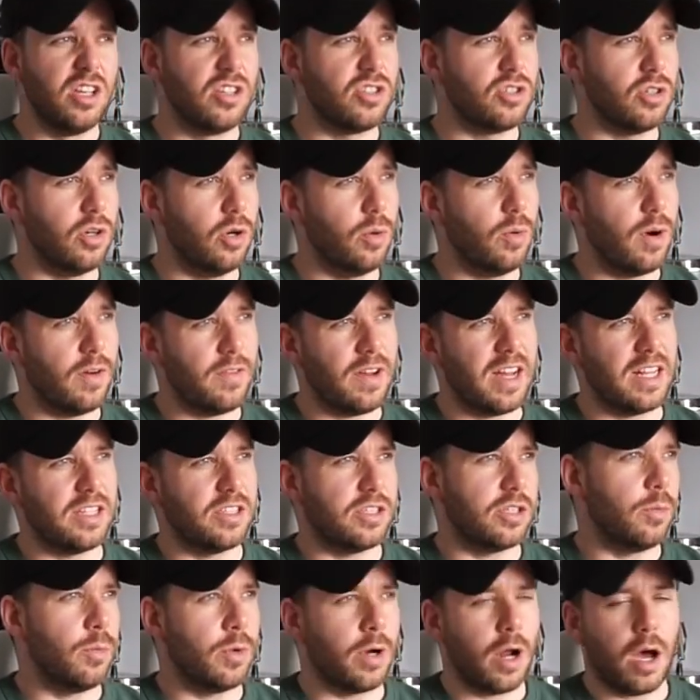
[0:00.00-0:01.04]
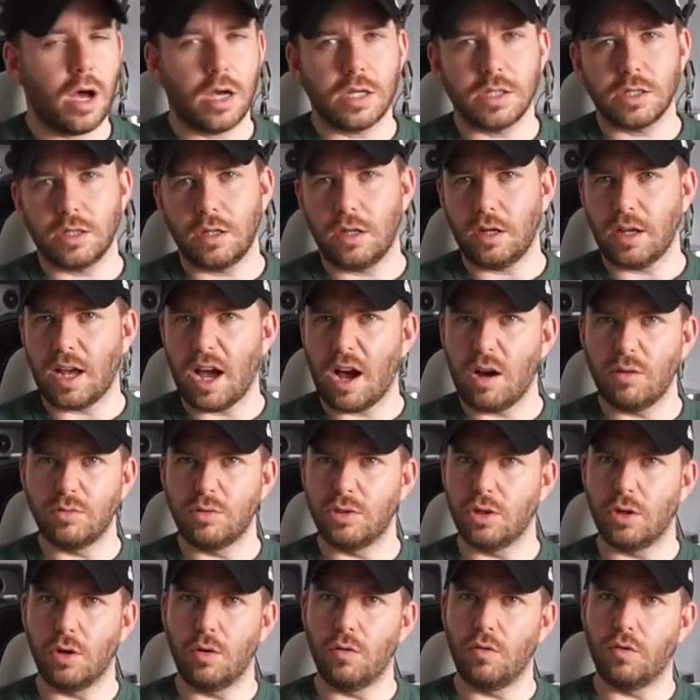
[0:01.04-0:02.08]
So I've had someone ask like how
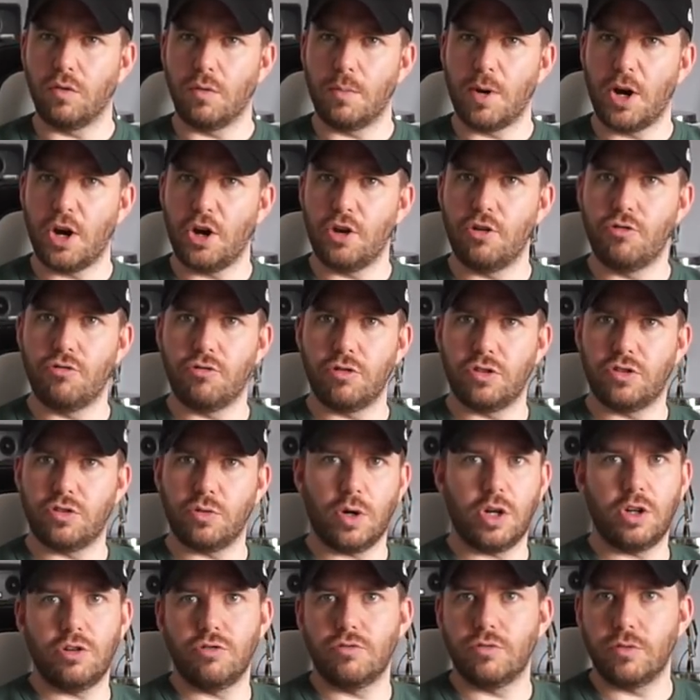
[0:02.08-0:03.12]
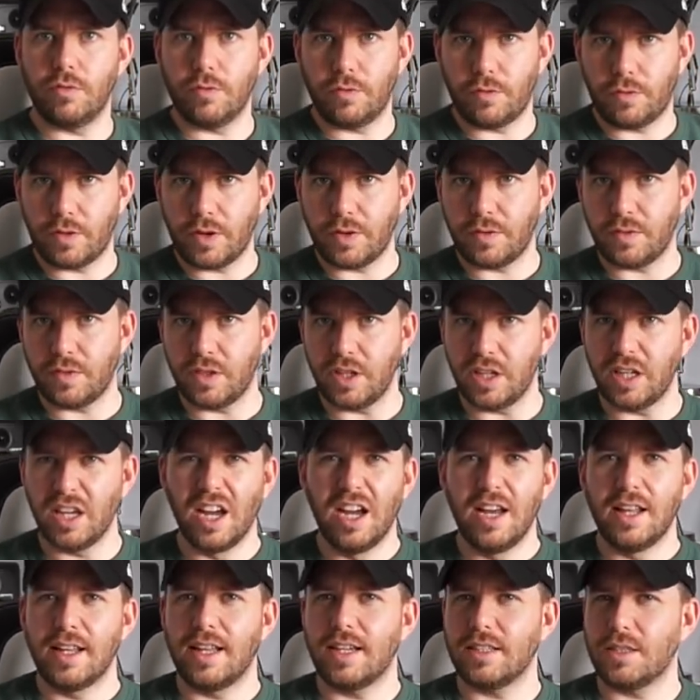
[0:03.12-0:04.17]
to go from 100 to 150.
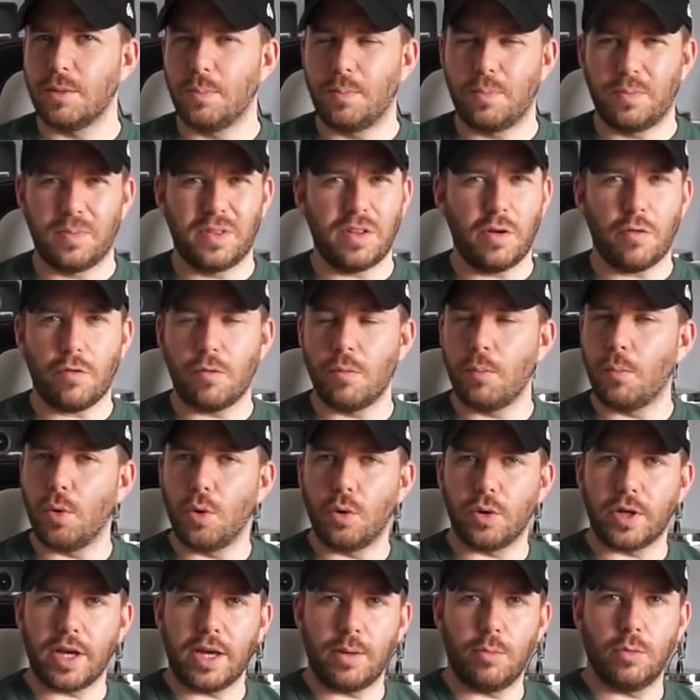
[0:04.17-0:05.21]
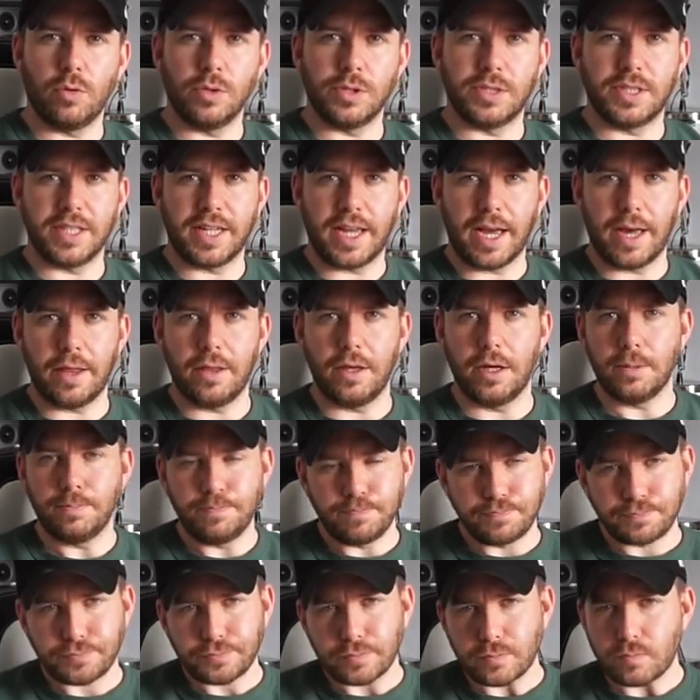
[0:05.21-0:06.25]
That's a different ball game altogether.
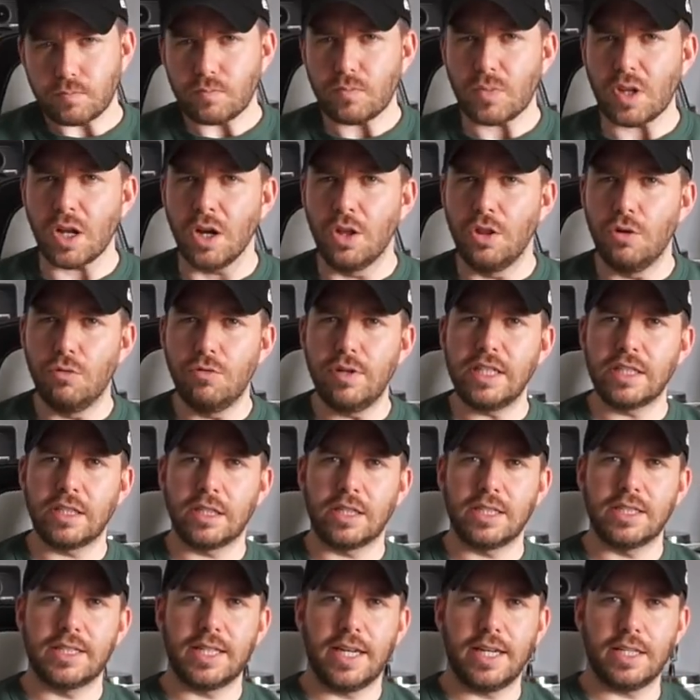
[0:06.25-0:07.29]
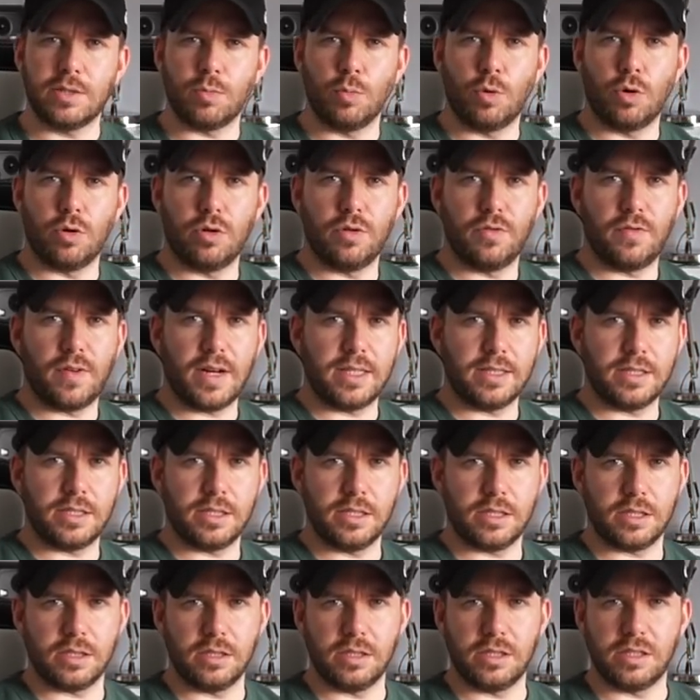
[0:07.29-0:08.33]
And the reason I say it's more advanced
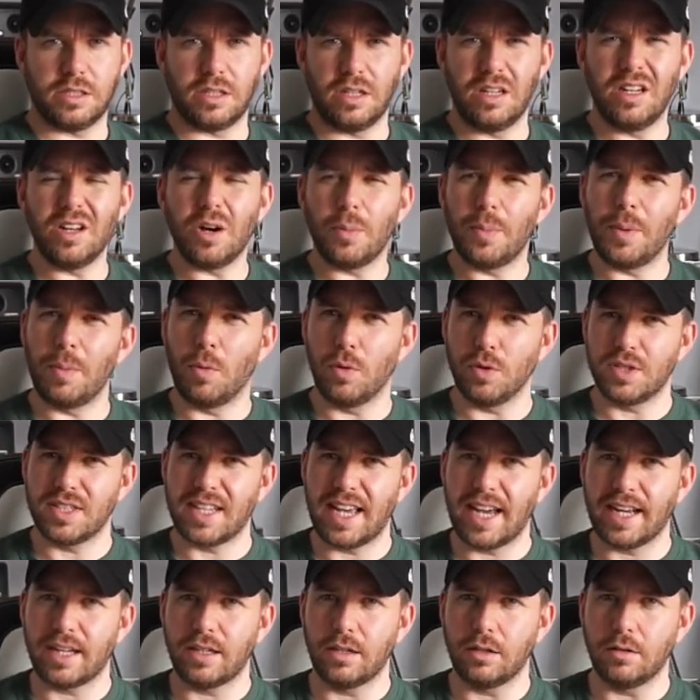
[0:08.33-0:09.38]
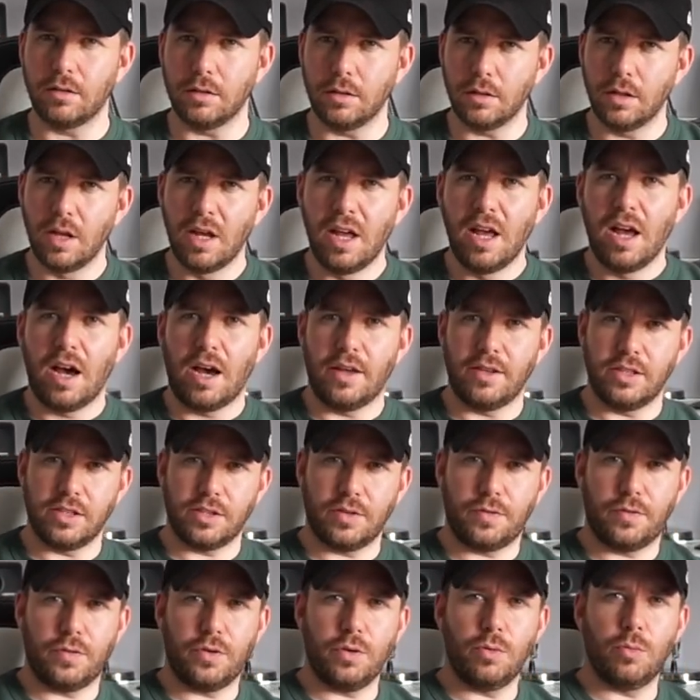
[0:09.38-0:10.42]
is because it's a little bit more technical and there's
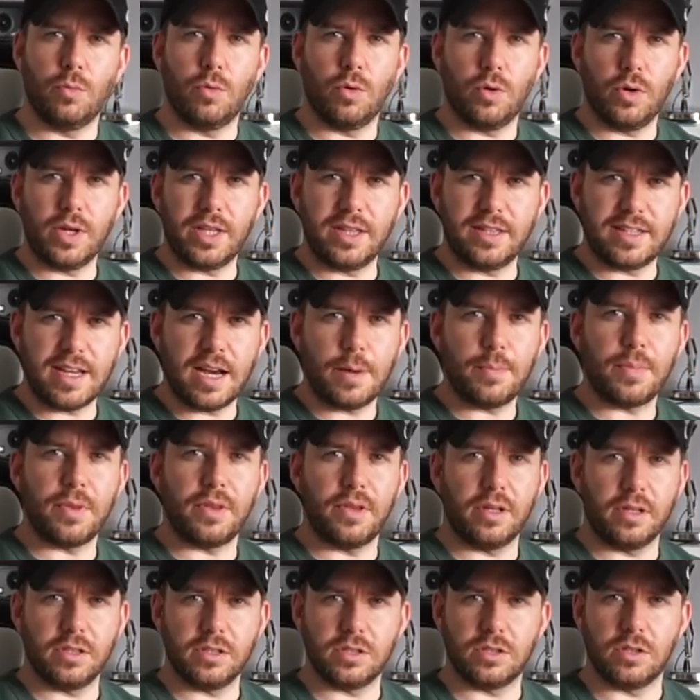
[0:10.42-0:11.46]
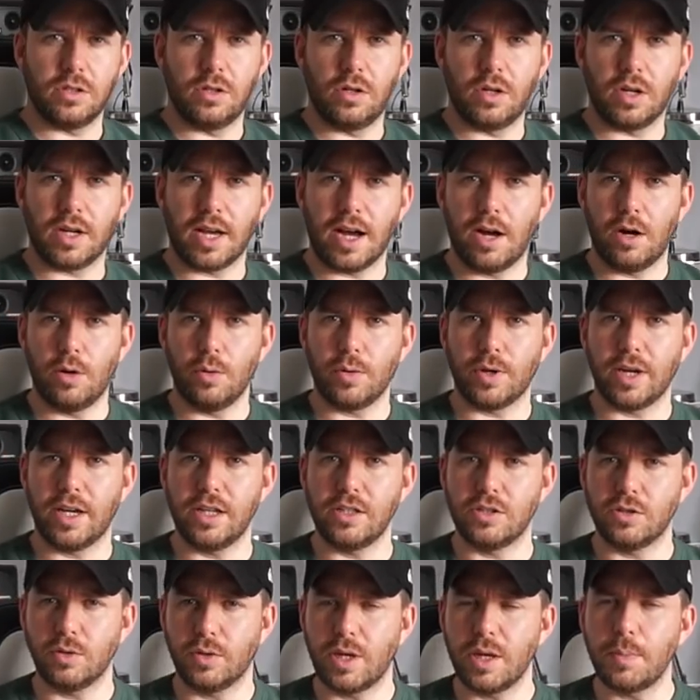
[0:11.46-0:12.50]
a few more in-depth things to look at, okay?
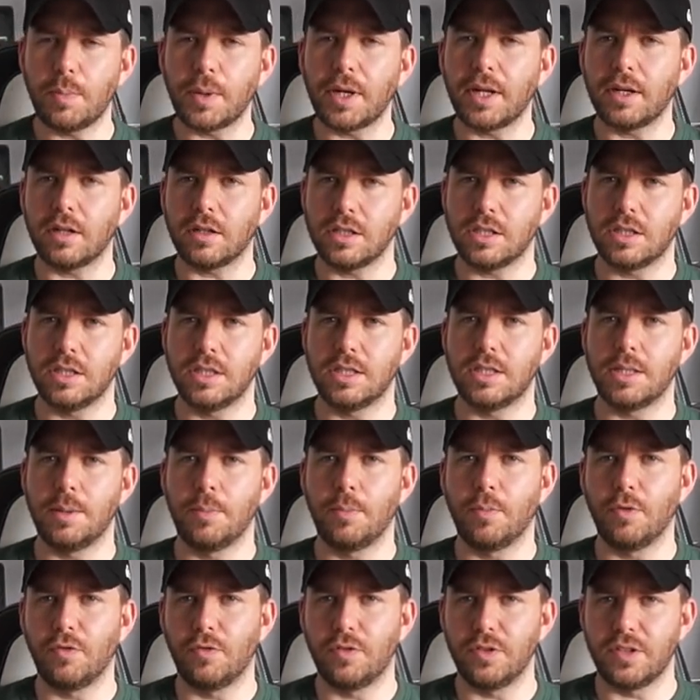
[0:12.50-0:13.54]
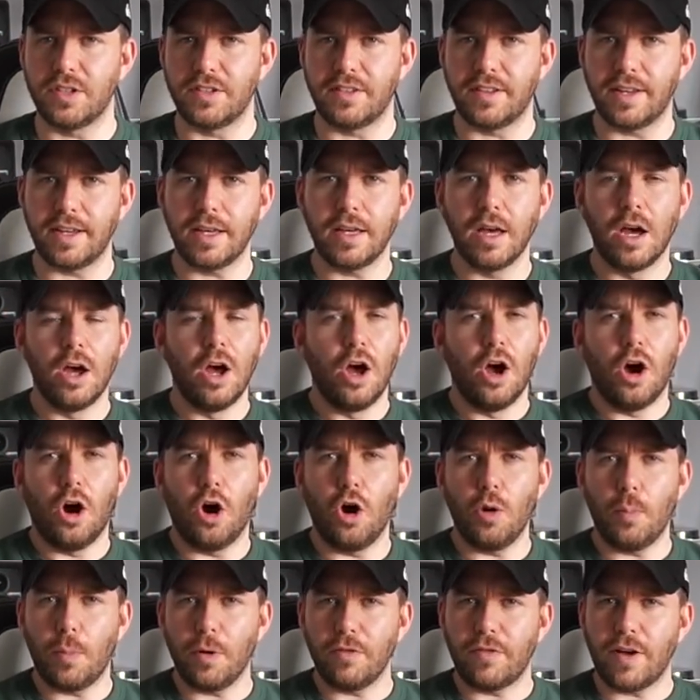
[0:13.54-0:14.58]
So keeping it nice and simple for today.
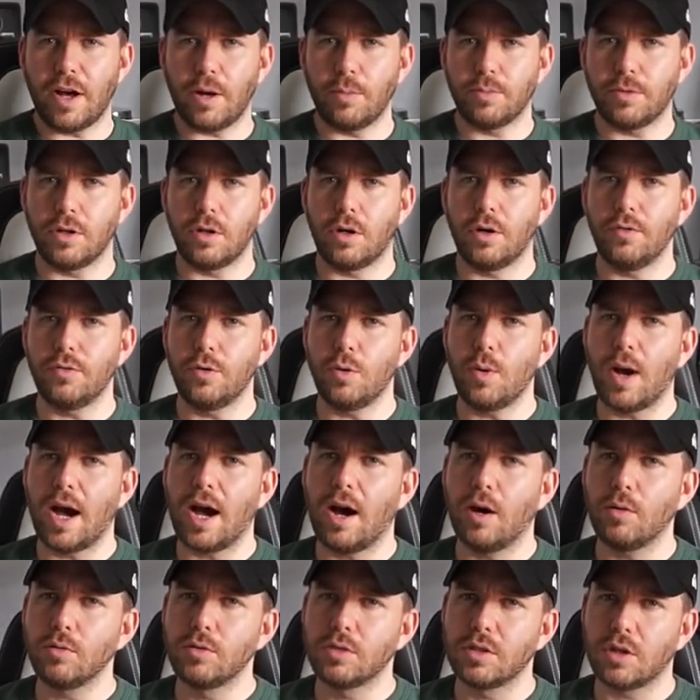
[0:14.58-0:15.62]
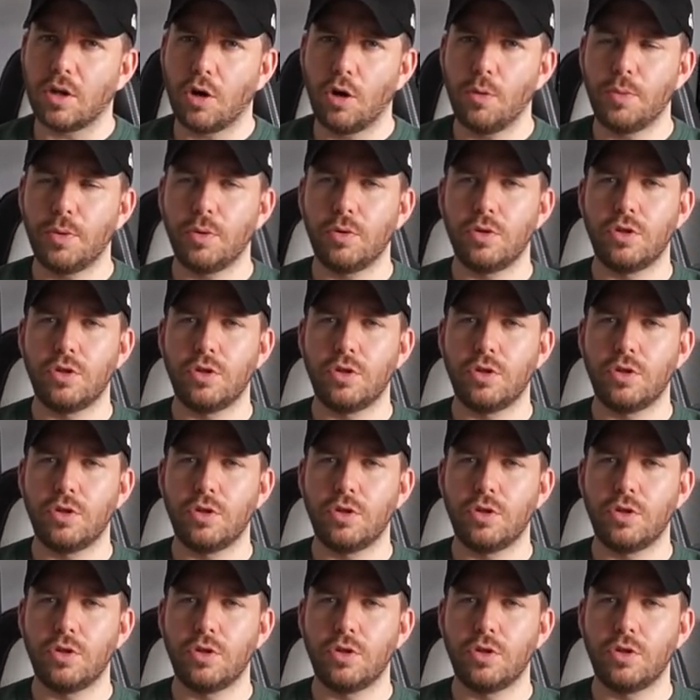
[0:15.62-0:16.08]
Hope I've helped a lot of you out. Hope you